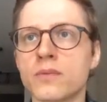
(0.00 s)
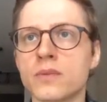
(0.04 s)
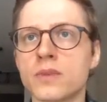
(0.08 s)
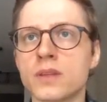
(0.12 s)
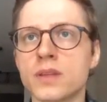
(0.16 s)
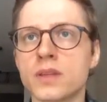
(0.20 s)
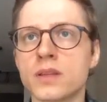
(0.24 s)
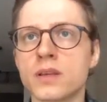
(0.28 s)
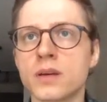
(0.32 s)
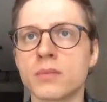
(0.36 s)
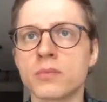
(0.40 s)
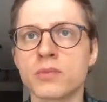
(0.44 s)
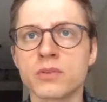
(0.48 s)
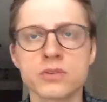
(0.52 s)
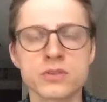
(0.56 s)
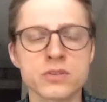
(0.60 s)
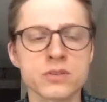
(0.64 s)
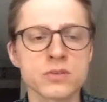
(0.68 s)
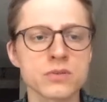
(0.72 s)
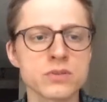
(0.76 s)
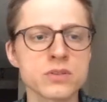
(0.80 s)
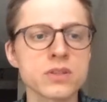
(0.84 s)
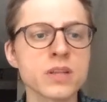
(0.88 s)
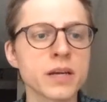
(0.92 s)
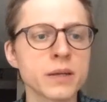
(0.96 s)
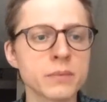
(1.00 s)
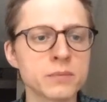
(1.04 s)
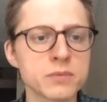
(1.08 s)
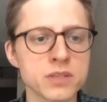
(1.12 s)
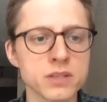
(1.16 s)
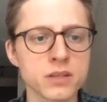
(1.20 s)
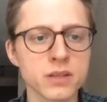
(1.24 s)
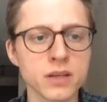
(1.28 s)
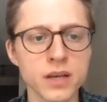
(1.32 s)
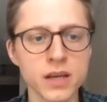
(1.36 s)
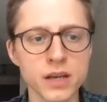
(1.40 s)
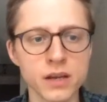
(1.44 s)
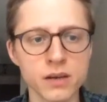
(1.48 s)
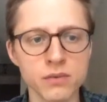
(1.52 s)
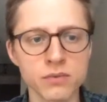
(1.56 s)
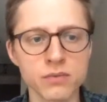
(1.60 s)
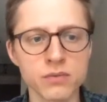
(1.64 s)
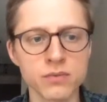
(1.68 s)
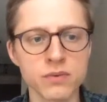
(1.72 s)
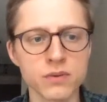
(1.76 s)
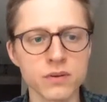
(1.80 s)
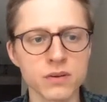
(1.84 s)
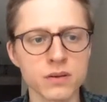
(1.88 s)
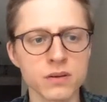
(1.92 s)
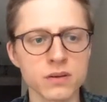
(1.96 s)
among those types that
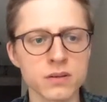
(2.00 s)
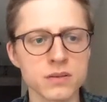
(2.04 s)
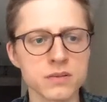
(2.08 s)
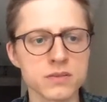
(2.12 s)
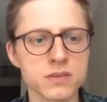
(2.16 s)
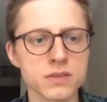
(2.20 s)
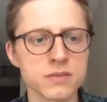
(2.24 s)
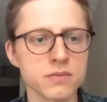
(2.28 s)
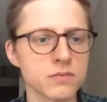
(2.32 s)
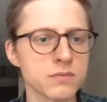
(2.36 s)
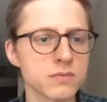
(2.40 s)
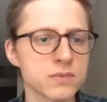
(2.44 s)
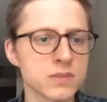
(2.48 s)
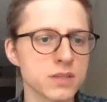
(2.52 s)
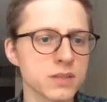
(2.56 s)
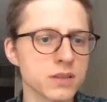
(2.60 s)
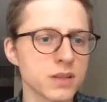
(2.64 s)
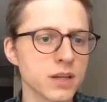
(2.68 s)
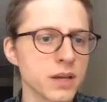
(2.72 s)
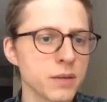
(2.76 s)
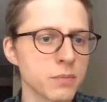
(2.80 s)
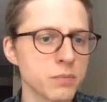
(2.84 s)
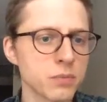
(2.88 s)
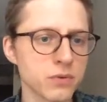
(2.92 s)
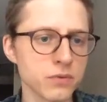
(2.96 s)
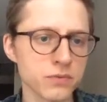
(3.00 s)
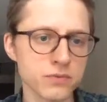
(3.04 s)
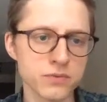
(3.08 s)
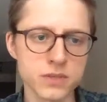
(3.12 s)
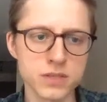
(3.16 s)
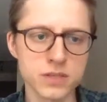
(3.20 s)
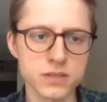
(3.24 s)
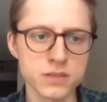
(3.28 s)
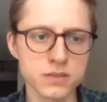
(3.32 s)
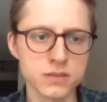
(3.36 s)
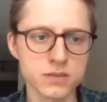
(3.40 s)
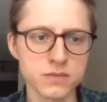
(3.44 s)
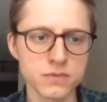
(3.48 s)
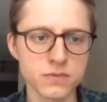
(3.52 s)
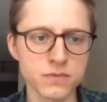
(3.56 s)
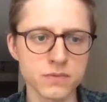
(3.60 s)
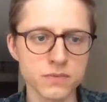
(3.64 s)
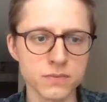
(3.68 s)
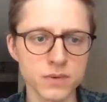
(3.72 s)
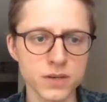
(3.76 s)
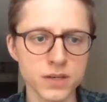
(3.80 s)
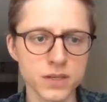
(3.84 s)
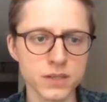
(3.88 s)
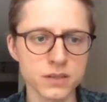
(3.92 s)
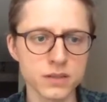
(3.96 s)
have, the type of this
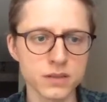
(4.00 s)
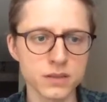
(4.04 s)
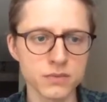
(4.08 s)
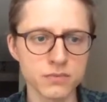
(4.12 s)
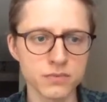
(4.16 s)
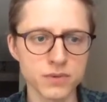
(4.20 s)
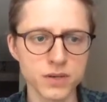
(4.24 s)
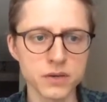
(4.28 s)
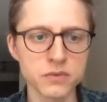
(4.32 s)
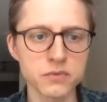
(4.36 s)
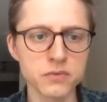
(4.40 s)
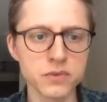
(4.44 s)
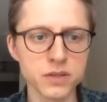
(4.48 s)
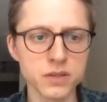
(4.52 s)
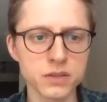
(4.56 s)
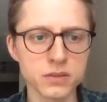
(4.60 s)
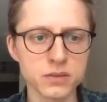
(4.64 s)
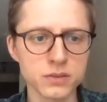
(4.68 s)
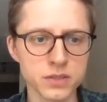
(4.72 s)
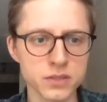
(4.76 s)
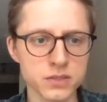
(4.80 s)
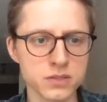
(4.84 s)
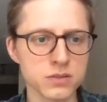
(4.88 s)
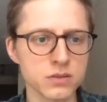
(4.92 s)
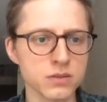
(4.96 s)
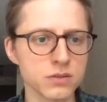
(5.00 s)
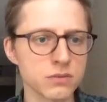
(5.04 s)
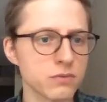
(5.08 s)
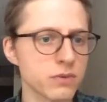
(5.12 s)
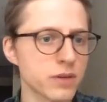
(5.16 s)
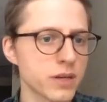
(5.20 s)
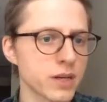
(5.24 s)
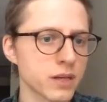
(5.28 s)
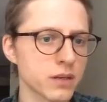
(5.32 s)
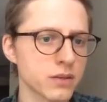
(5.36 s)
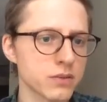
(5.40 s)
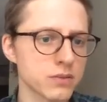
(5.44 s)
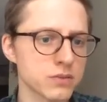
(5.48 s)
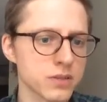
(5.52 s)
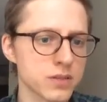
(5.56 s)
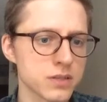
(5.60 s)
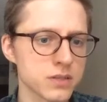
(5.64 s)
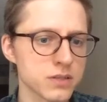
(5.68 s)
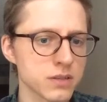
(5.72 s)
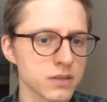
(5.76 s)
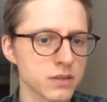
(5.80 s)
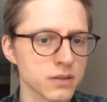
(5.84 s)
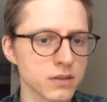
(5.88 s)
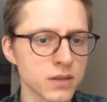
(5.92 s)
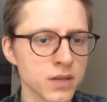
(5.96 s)
identifier field is not very
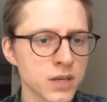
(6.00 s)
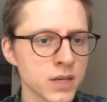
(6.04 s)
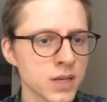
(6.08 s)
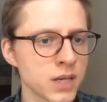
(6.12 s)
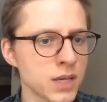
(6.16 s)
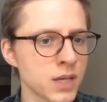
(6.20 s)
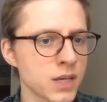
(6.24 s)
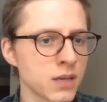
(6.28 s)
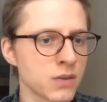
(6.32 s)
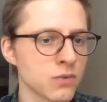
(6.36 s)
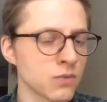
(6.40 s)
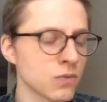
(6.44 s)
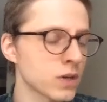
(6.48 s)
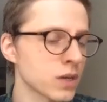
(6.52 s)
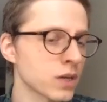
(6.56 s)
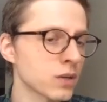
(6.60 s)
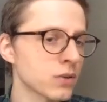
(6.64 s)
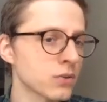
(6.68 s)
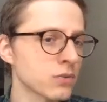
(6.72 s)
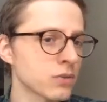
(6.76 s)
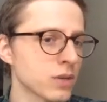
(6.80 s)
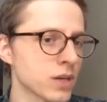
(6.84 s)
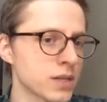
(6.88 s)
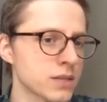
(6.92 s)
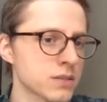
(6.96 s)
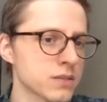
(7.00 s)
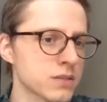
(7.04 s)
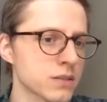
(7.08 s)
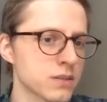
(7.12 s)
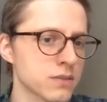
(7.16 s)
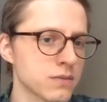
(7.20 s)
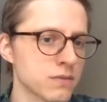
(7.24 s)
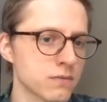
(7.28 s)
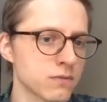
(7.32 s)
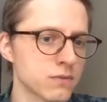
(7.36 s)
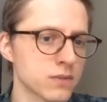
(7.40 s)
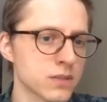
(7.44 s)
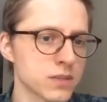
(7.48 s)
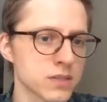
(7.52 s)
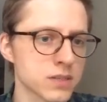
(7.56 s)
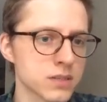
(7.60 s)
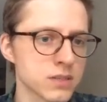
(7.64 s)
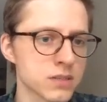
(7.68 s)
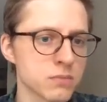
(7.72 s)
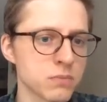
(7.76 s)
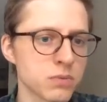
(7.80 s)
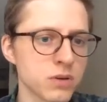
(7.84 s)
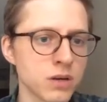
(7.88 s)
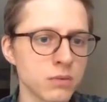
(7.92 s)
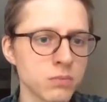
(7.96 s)
consistent. We recognize that this is a
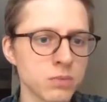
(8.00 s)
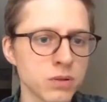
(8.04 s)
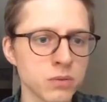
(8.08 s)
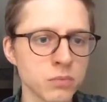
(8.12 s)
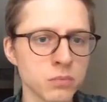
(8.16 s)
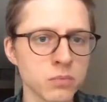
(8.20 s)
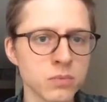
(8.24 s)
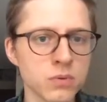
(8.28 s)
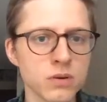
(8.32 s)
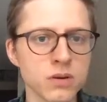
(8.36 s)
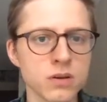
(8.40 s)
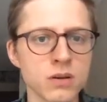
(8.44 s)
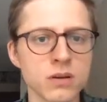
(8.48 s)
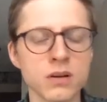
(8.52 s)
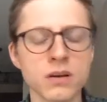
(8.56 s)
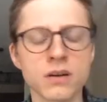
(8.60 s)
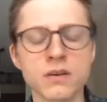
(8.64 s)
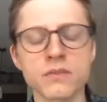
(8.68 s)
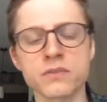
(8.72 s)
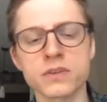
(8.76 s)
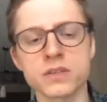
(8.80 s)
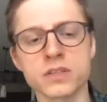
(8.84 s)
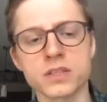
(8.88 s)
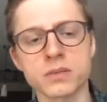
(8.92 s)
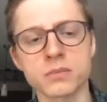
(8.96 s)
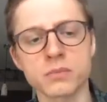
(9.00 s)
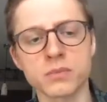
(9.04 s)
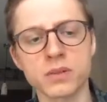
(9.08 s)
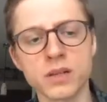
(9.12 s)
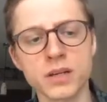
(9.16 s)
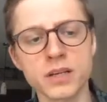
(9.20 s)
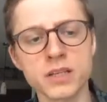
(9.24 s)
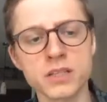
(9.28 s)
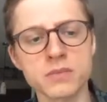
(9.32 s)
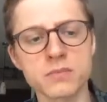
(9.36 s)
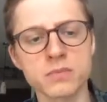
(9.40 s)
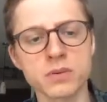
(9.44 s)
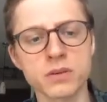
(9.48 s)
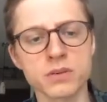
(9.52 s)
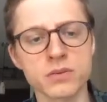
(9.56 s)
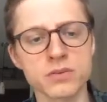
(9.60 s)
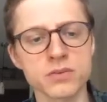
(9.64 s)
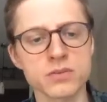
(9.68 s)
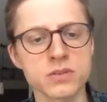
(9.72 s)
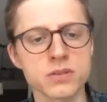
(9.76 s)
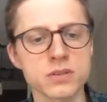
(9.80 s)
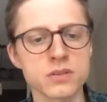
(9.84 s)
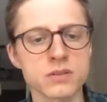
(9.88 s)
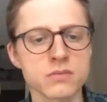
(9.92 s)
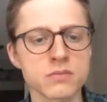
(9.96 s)
problem for some clients
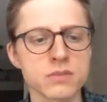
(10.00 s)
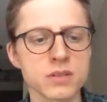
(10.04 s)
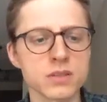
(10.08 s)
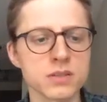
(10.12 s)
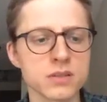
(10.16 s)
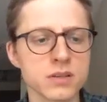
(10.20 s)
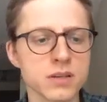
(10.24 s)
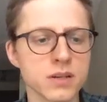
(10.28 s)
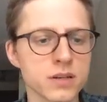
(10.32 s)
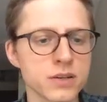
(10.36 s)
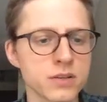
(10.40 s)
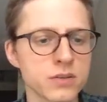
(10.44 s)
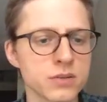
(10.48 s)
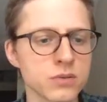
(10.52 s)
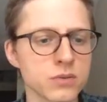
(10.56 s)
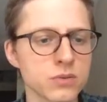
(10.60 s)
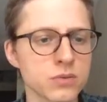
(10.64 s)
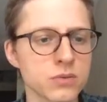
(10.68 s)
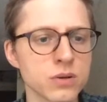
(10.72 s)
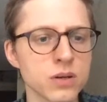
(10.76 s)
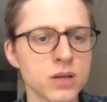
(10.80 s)
because it's hard to